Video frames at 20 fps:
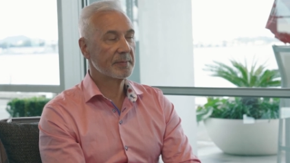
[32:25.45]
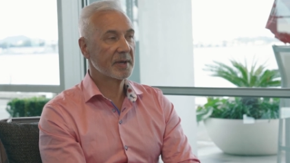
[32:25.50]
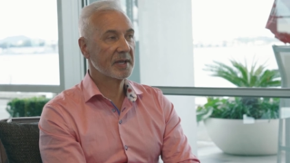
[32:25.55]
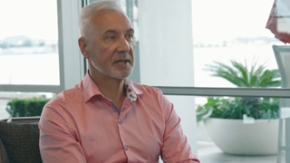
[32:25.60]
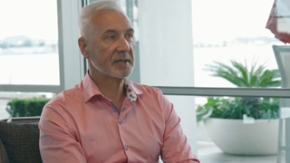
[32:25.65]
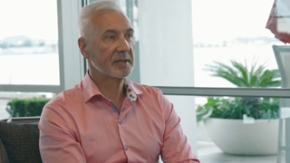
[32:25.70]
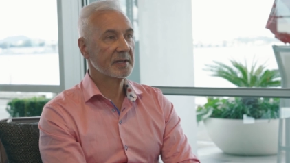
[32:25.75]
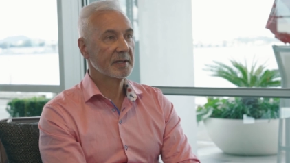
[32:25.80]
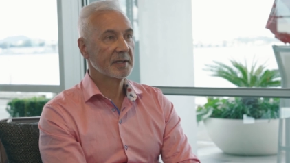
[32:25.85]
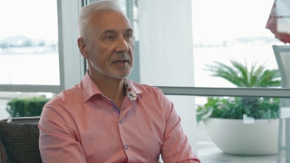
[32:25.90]

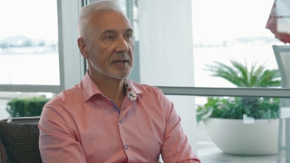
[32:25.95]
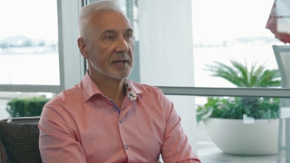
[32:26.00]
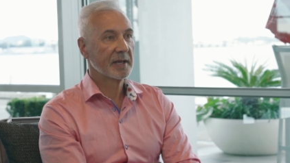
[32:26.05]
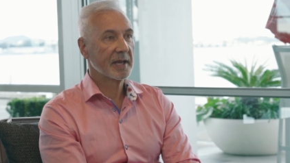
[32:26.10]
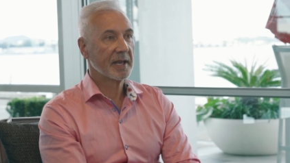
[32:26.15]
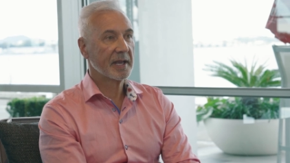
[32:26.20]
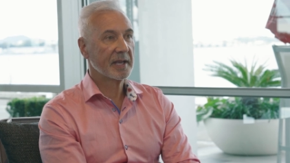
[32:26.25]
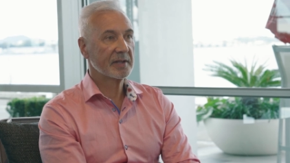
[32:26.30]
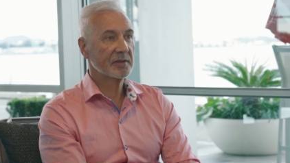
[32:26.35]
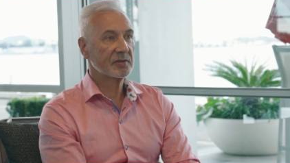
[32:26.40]
IP,
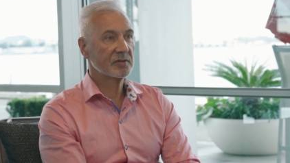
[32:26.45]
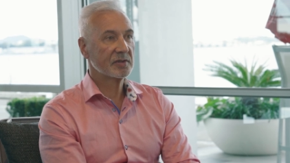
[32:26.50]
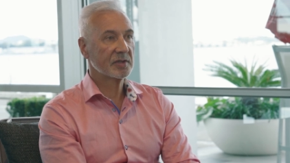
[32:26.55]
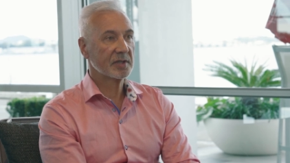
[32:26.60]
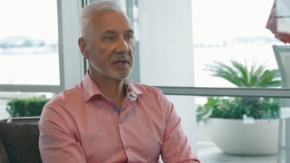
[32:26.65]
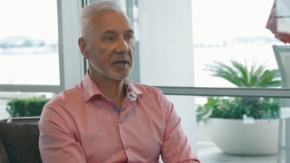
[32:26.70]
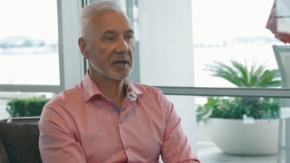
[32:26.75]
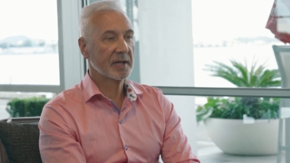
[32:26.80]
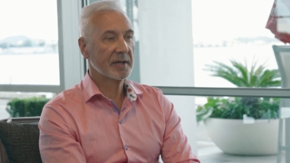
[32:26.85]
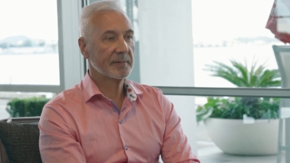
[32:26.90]
yeah.
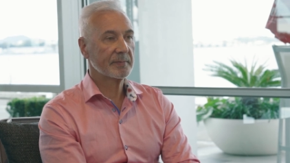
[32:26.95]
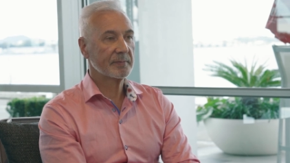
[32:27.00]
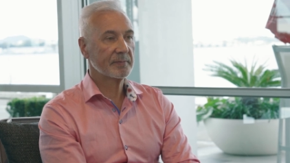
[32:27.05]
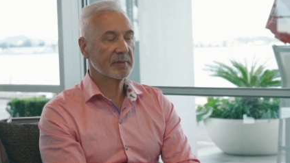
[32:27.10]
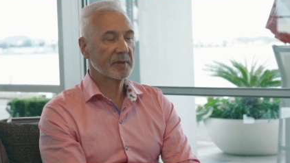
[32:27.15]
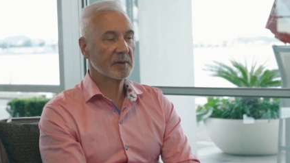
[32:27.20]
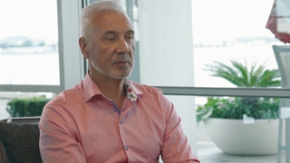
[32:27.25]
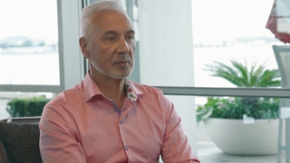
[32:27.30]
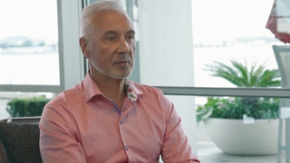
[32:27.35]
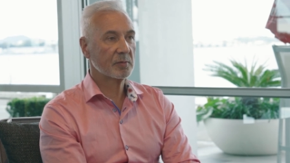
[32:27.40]
and
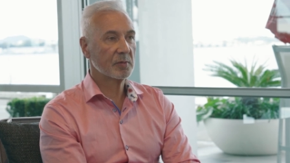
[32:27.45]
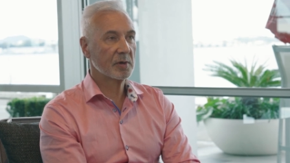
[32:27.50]
um,